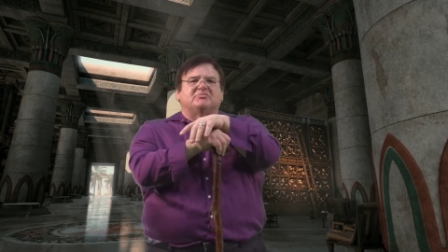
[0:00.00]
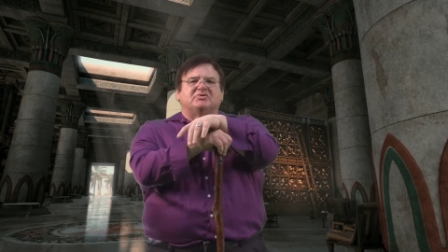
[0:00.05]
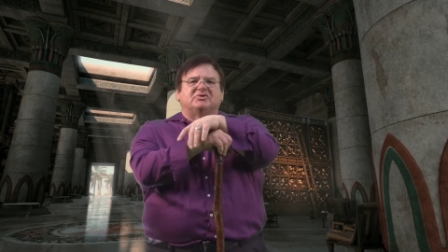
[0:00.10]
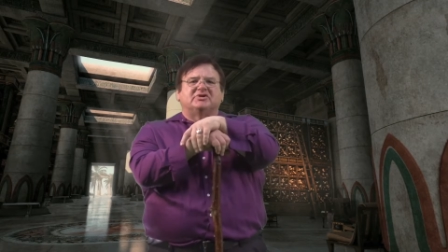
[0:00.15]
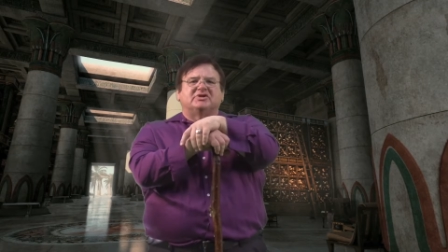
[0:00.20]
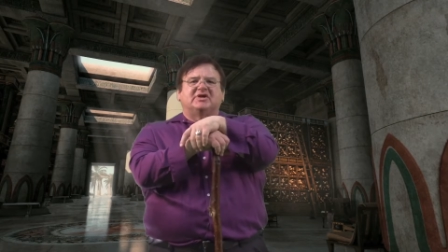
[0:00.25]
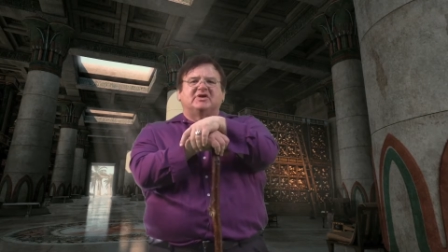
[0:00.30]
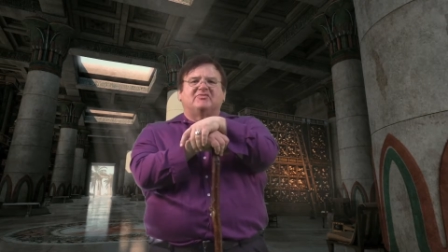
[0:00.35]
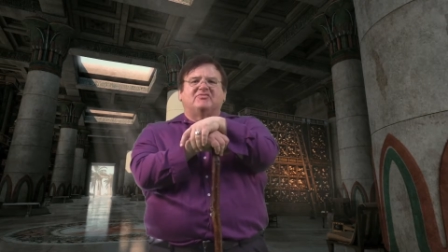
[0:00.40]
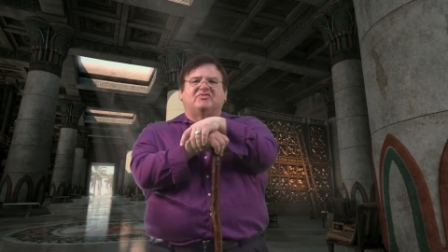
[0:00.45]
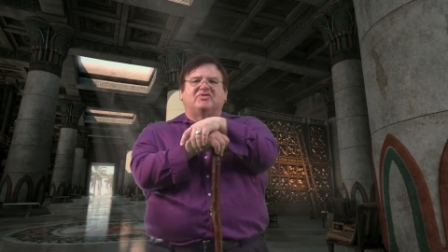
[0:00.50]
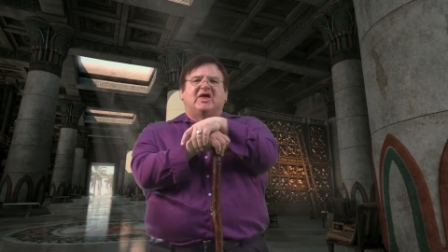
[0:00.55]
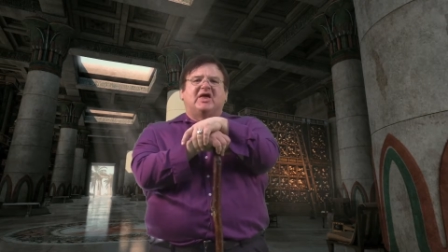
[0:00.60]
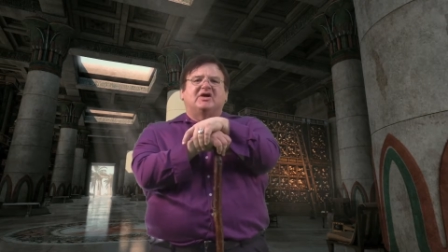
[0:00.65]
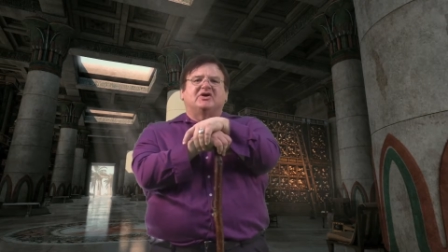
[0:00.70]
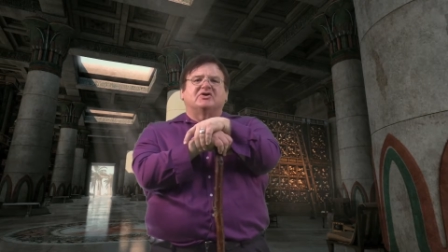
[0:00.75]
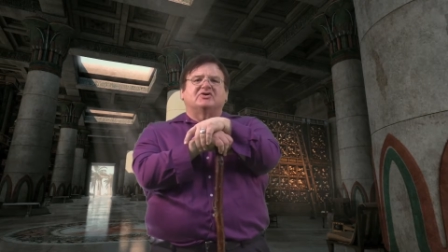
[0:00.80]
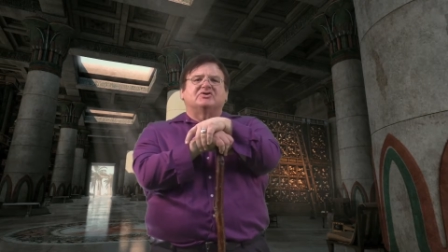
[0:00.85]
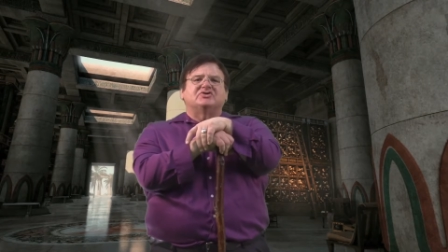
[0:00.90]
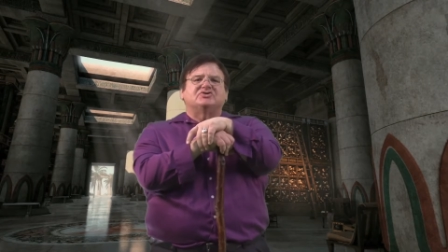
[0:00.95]
believed
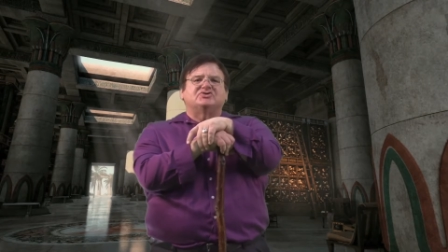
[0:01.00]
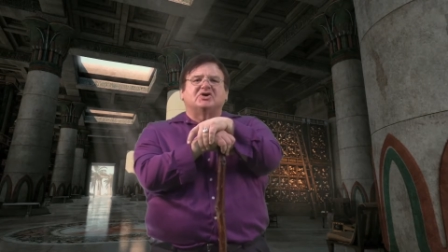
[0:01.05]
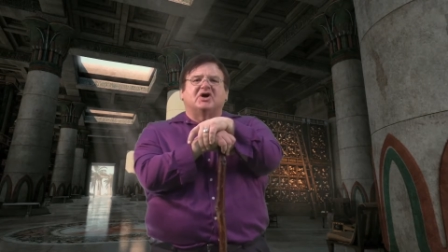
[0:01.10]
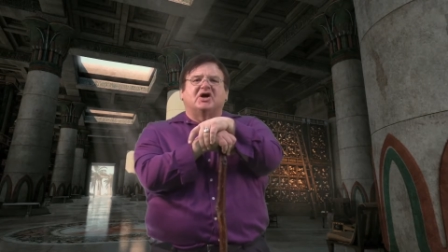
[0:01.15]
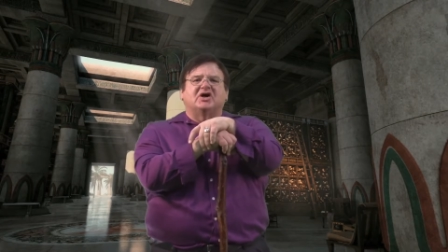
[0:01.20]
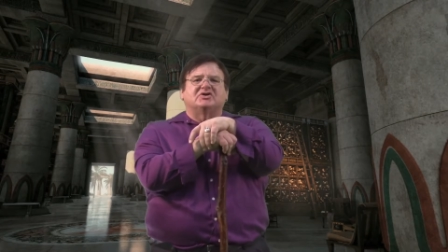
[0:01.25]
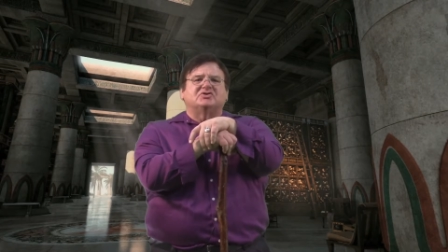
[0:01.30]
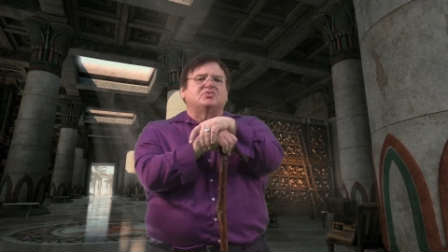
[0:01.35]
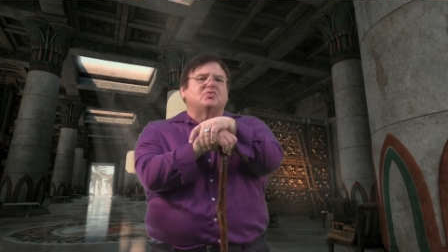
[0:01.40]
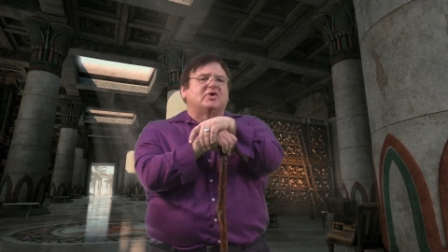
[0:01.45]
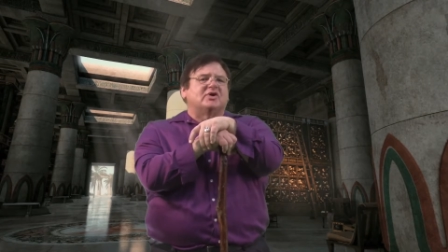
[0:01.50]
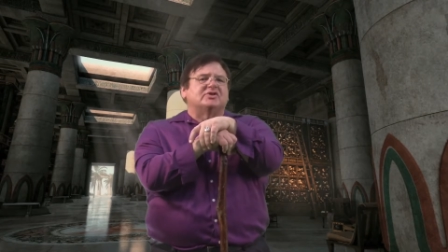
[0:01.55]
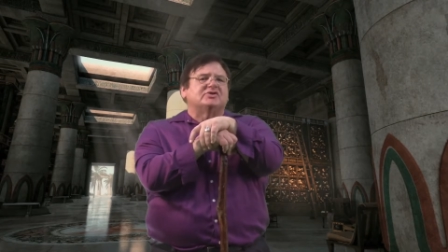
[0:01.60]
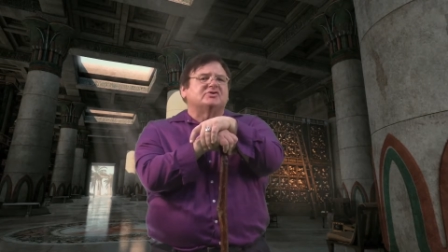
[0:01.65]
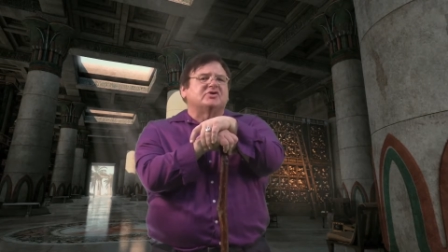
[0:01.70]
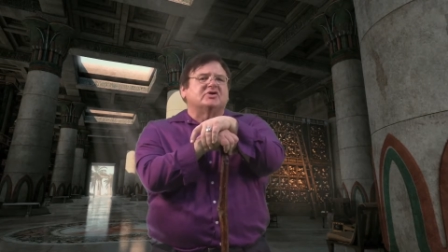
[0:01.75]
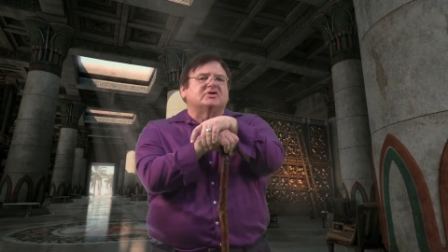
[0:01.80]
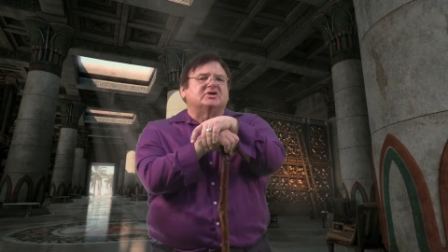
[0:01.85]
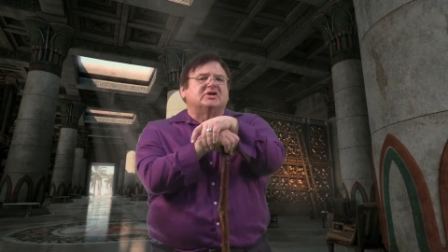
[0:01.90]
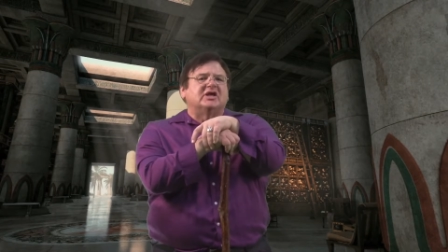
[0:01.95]
they could judge what is
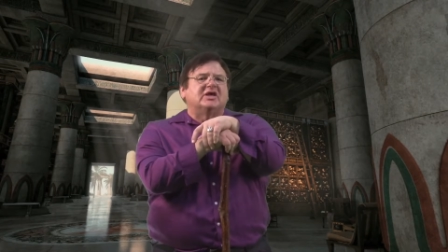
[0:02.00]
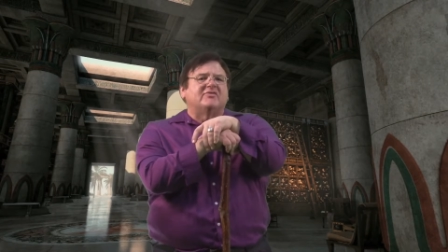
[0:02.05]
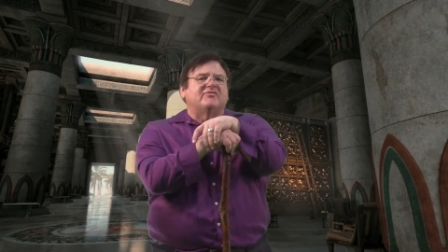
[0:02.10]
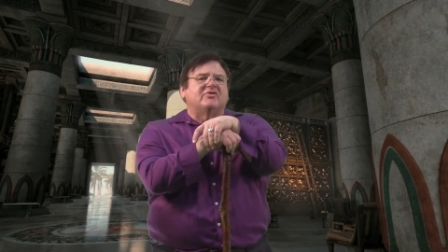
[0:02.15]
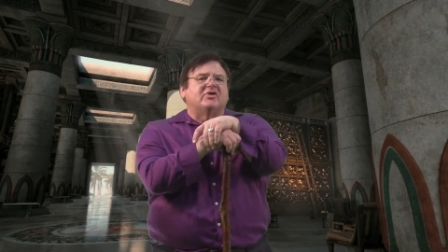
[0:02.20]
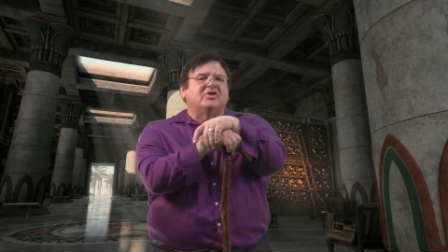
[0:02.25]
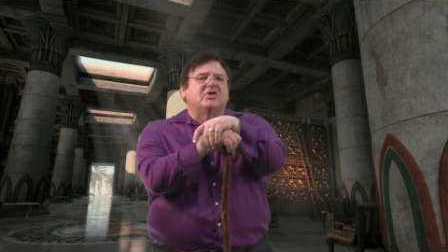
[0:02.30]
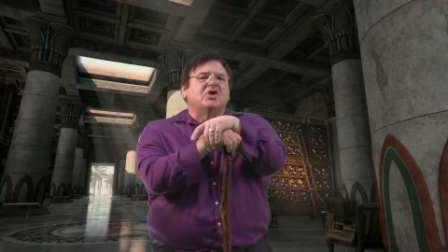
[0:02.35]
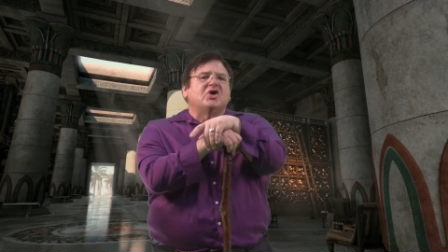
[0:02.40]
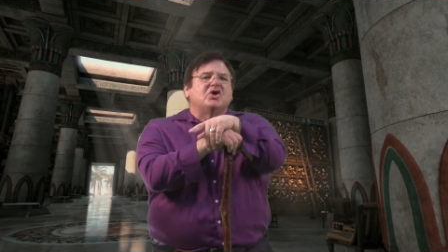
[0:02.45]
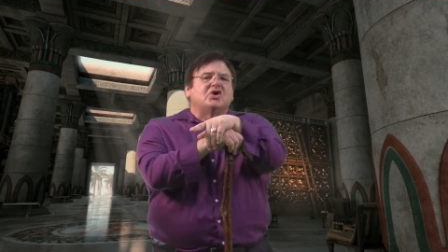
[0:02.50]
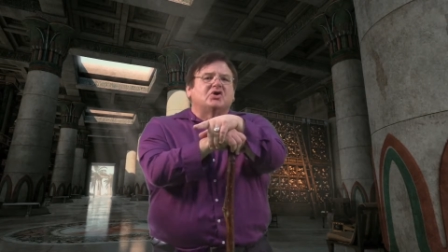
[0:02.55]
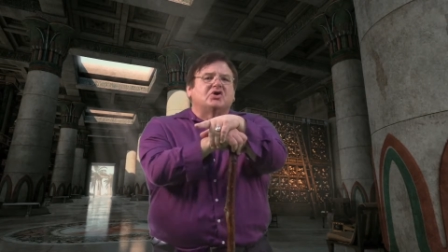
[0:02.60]
good and evil,